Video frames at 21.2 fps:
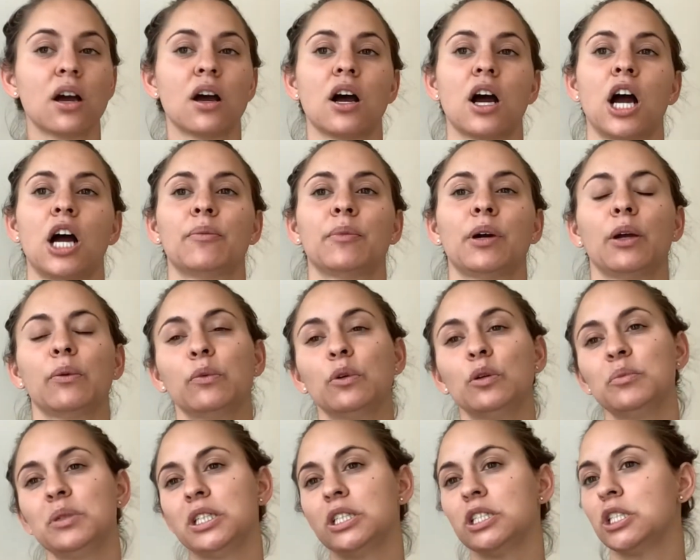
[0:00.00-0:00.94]
I will
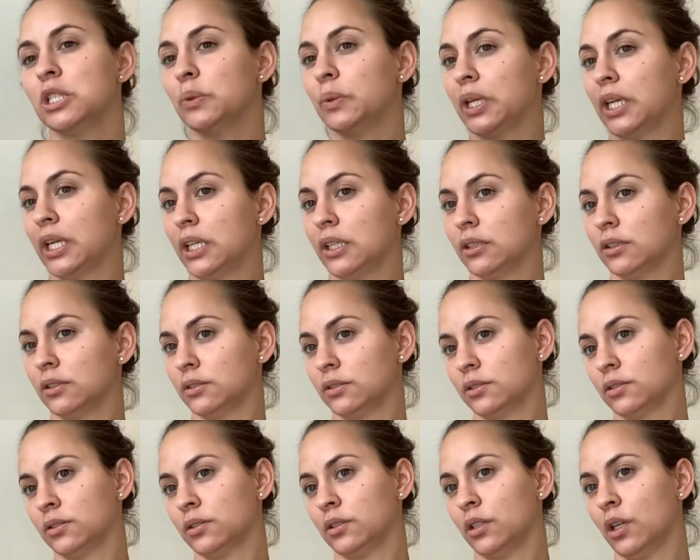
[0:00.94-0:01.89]
be doing
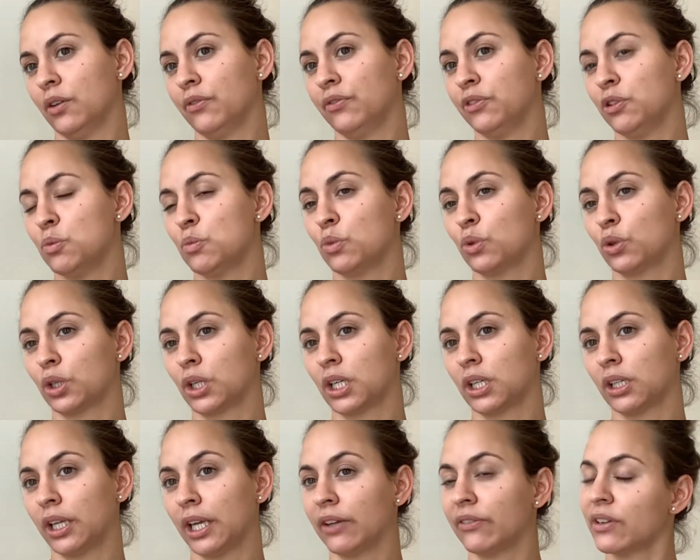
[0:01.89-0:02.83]
a few more
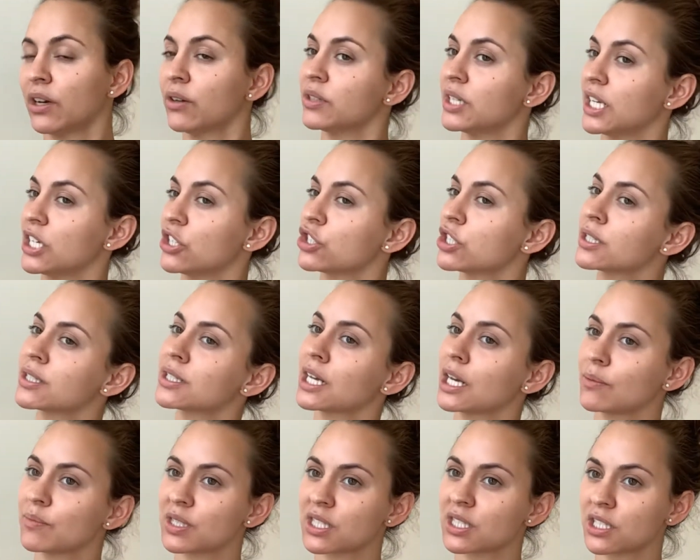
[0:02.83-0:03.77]
like foundation
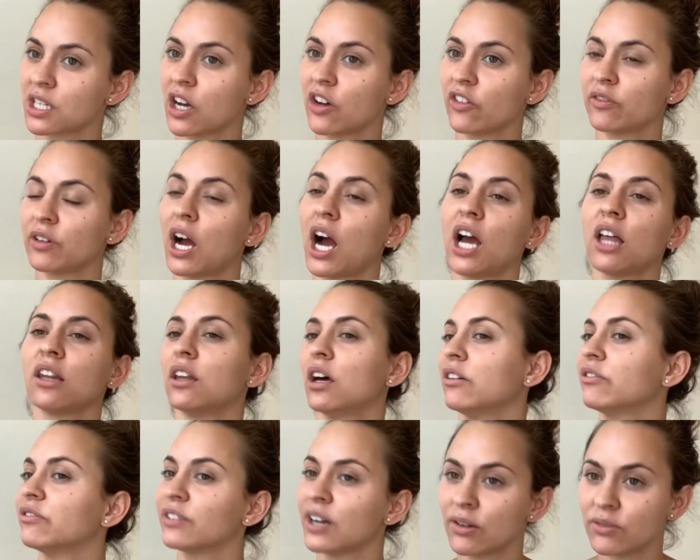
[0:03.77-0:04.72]
type stuff. I
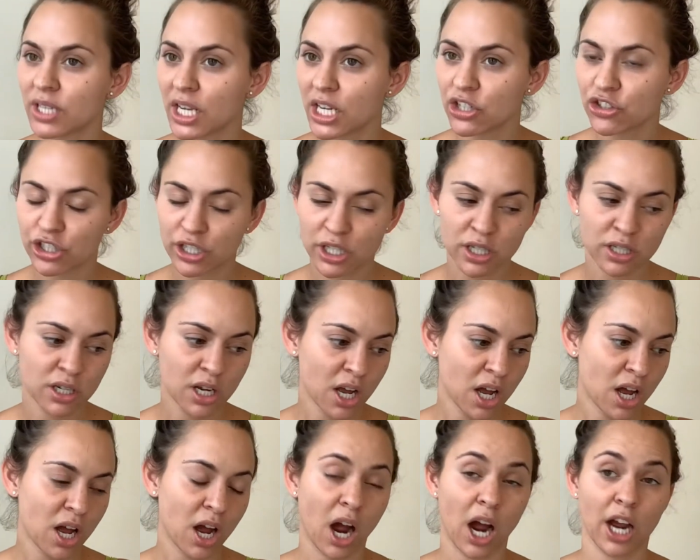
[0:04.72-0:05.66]
love foundation.
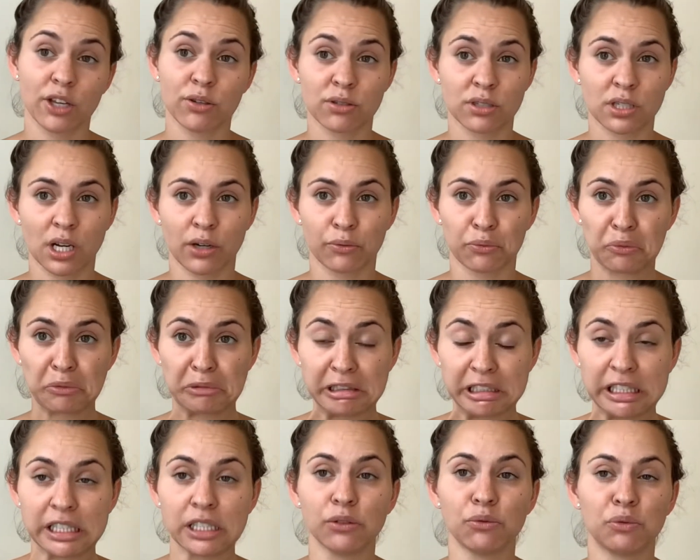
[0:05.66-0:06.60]
I used to have
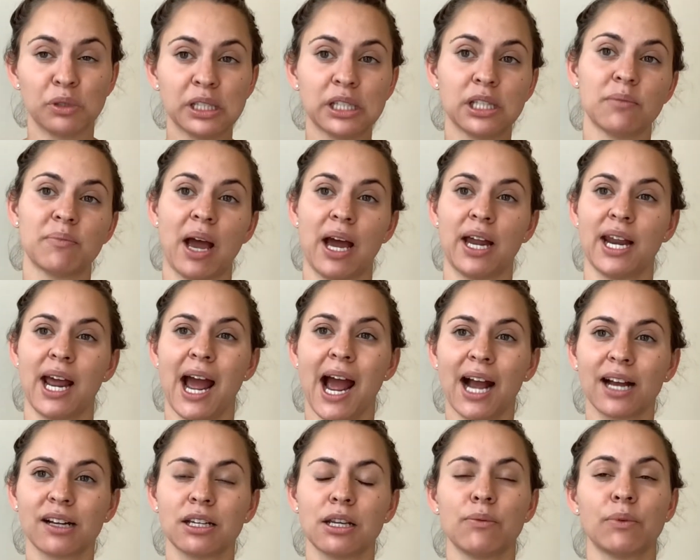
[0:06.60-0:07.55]
really, really bad
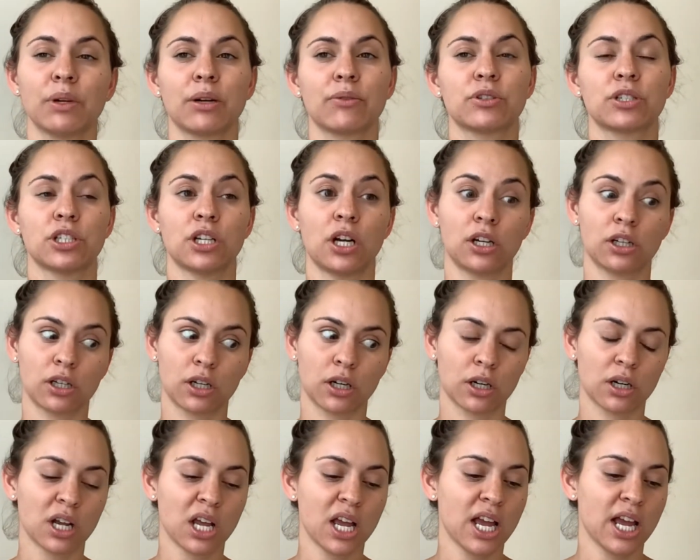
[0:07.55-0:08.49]
acne when I was younger
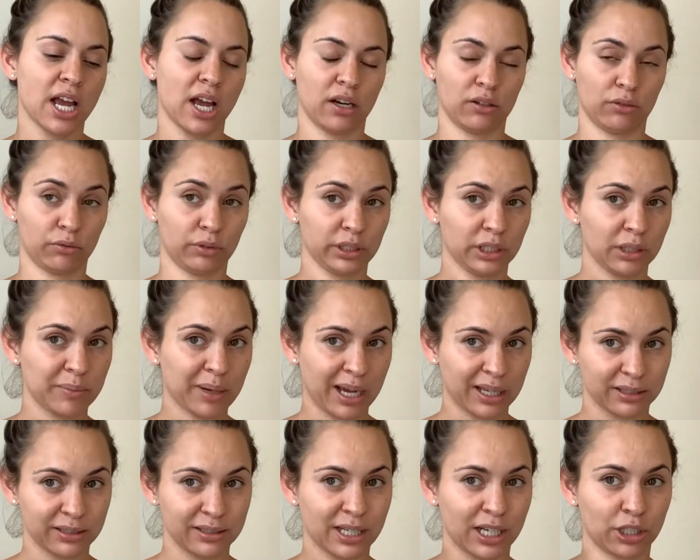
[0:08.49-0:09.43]
and really
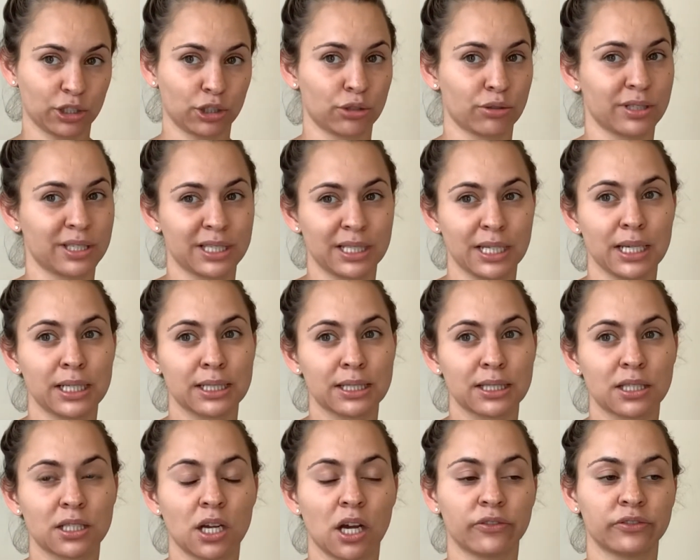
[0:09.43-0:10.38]
bad textured skin and
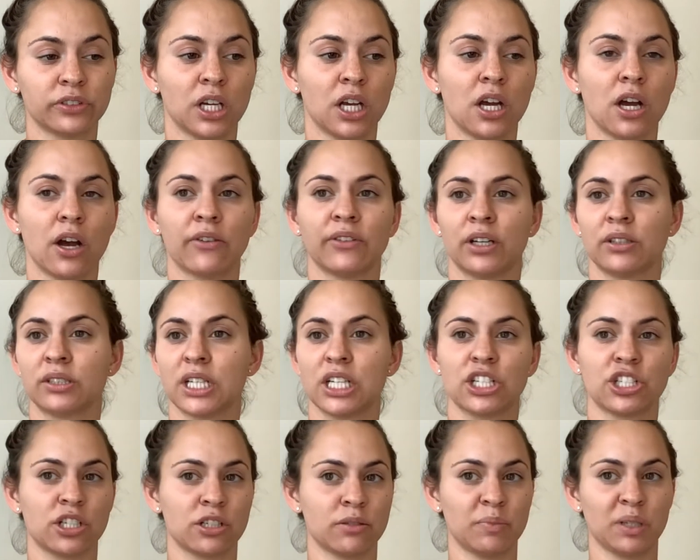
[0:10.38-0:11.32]
stuff.
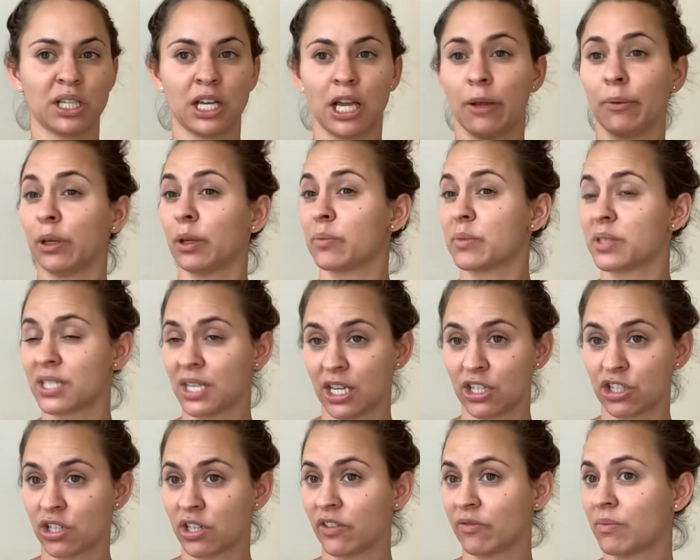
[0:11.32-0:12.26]
Foundation became an
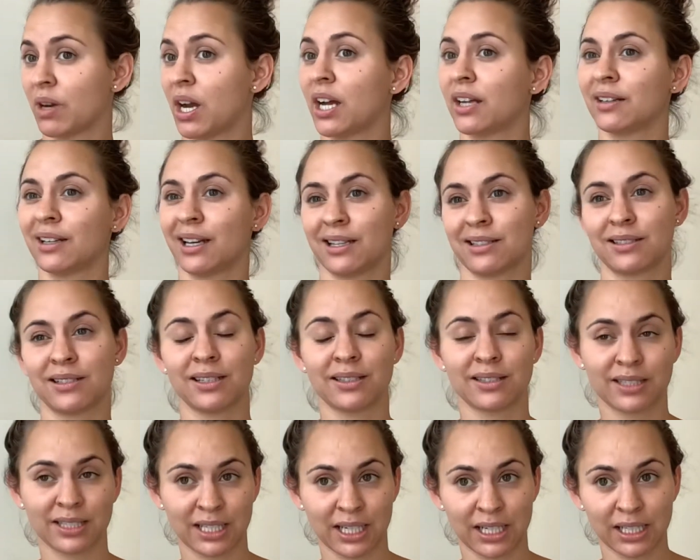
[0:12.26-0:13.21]
obsession of mine, as did
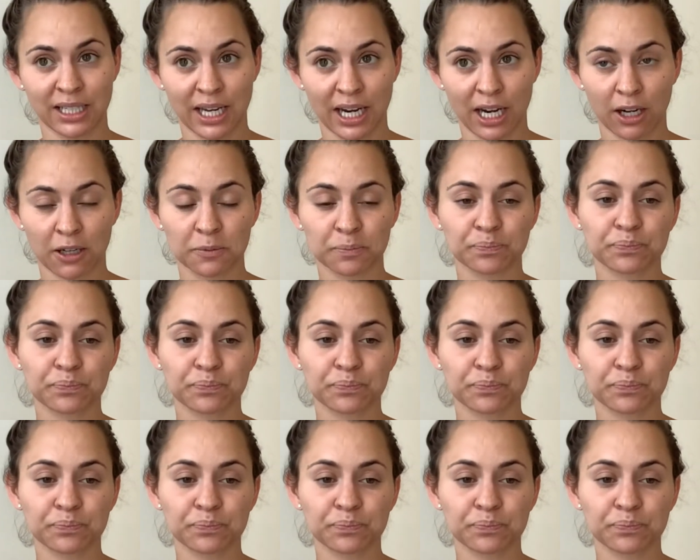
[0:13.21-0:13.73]
skincare.